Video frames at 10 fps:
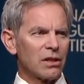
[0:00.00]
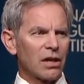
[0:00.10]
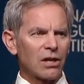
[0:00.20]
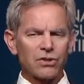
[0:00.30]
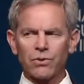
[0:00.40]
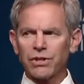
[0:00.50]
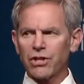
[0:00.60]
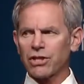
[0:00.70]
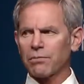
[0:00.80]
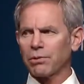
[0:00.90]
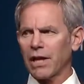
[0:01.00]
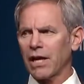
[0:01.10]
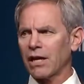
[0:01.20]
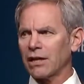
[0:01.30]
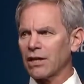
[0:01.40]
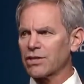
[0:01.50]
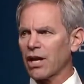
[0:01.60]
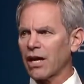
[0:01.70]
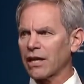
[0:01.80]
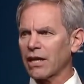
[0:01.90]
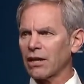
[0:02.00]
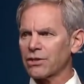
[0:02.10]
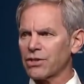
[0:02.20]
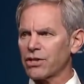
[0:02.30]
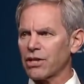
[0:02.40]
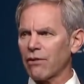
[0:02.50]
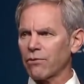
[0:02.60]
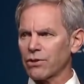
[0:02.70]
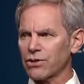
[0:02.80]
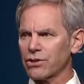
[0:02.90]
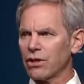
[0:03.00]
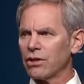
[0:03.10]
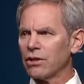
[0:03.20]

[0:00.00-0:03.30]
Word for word: Our strategic plan is guiding NLC's efforts